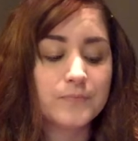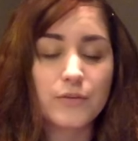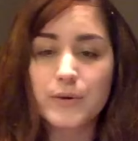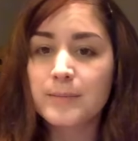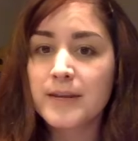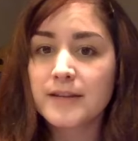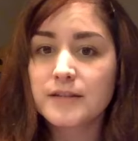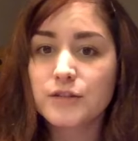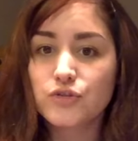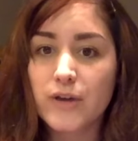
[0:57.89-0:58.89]
3
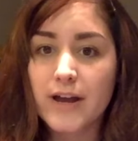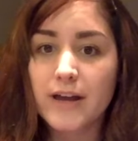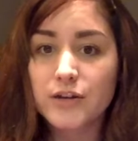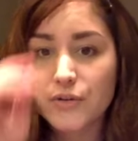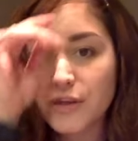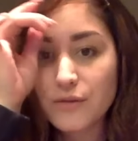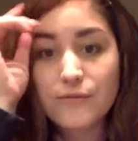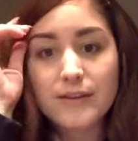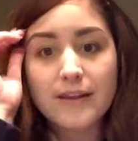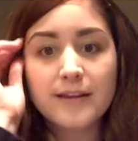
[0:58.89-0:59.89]
minutes to dry under a
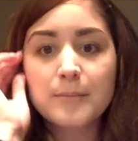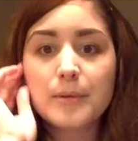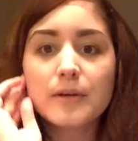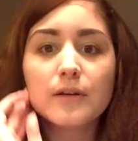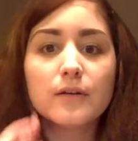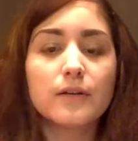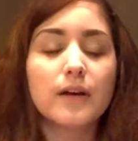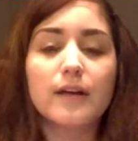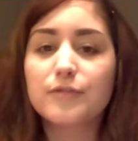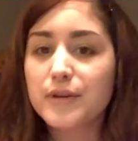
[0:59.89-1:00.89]
UV lamp,
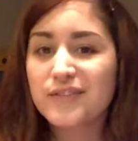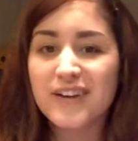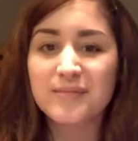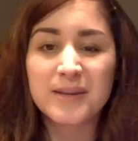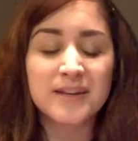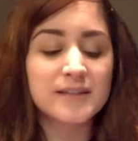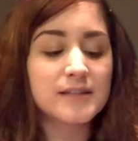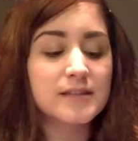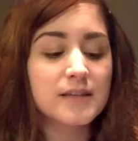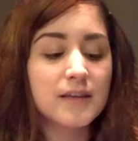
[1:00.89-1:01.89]
3 to 5
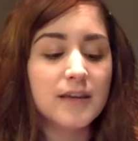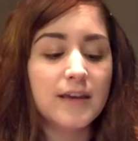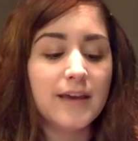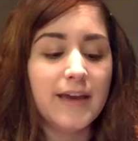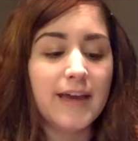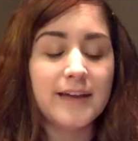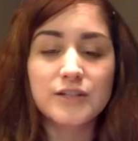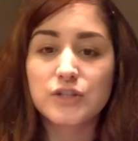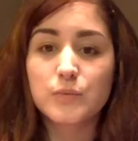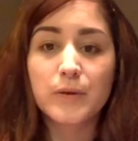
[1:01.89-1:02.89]
minutes, and it's
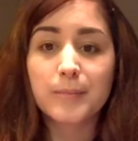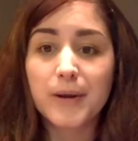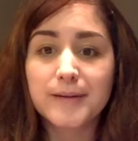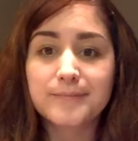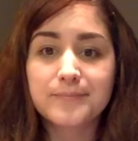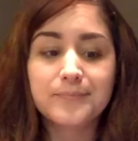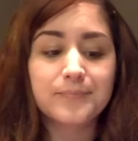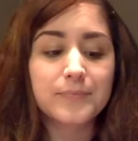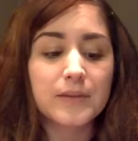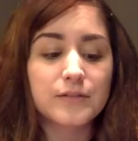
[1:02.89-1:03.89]
just one part.
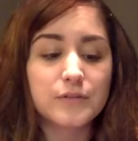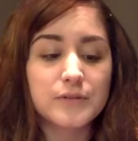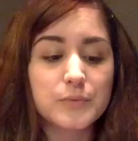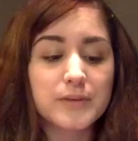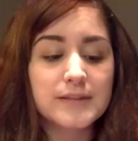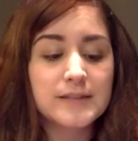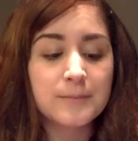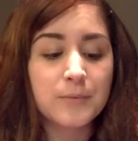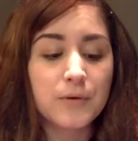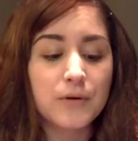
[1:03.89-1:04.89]
So really
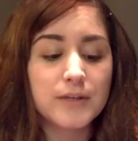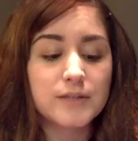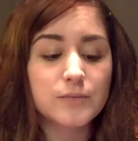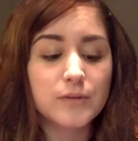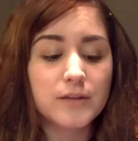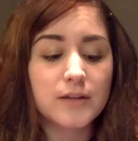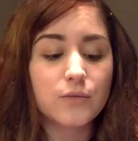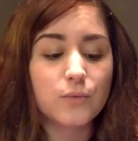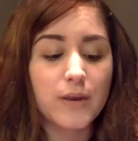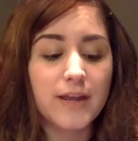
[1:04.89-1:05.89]
simple. It's really
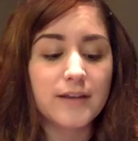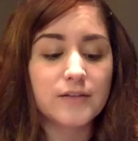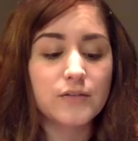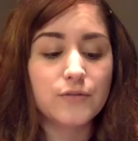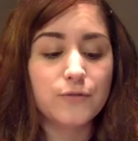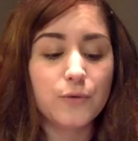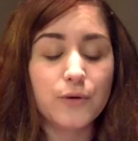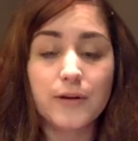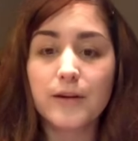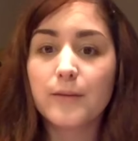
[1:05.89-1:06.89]
great
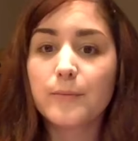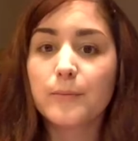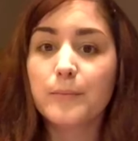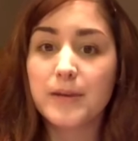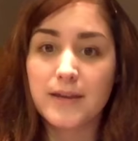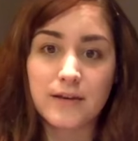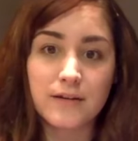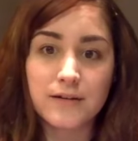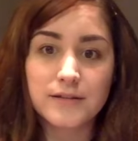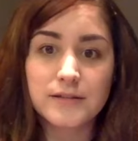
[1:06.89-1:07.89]
for
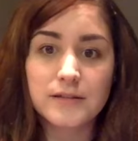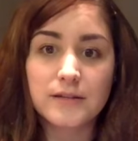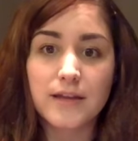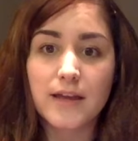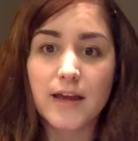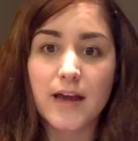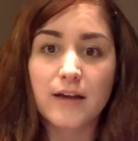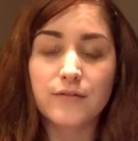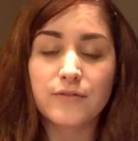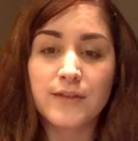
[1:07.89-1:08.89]
beginners that
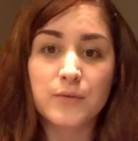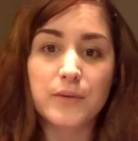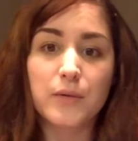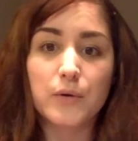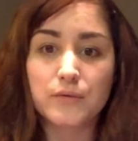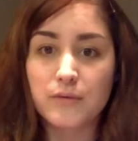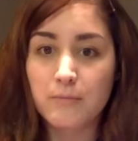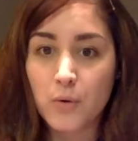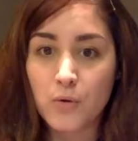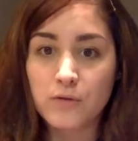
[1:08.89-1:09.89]
have never really worked with
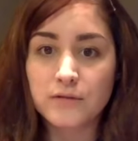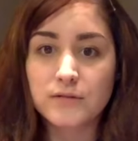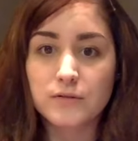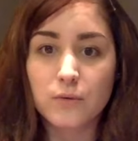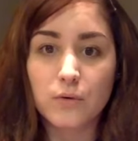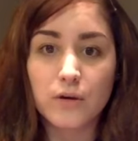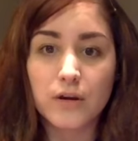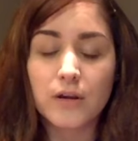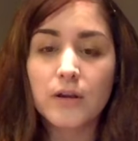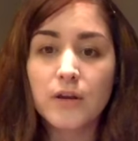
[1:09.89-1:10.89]
molds
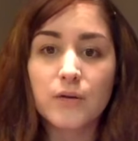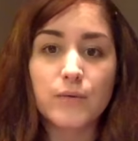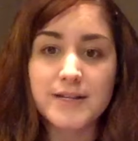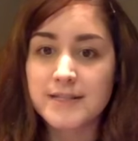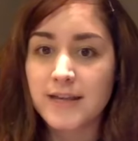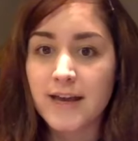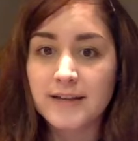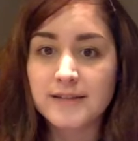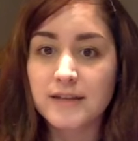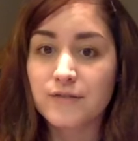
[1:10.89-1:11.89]
or resin
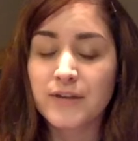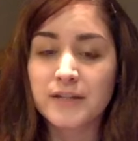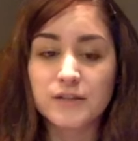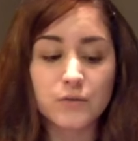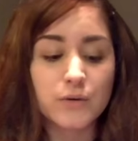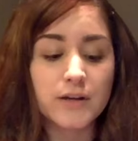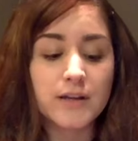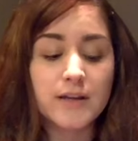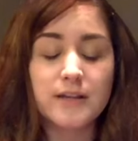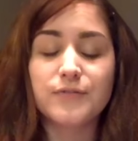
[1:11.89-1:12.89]
casting of any sort.
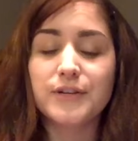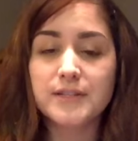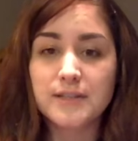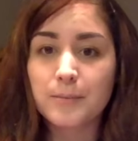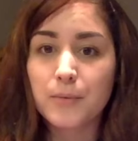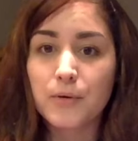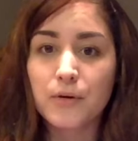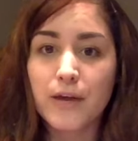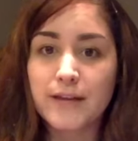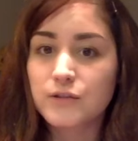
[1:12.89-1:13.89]
It's very
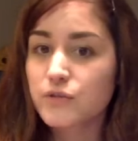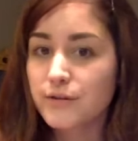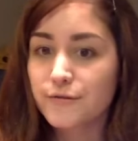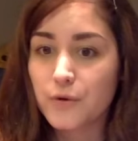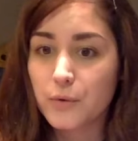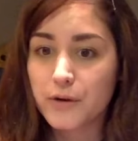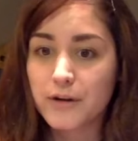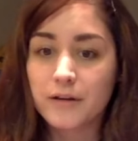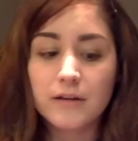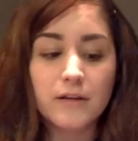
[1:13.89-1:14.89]
simple and straightforward.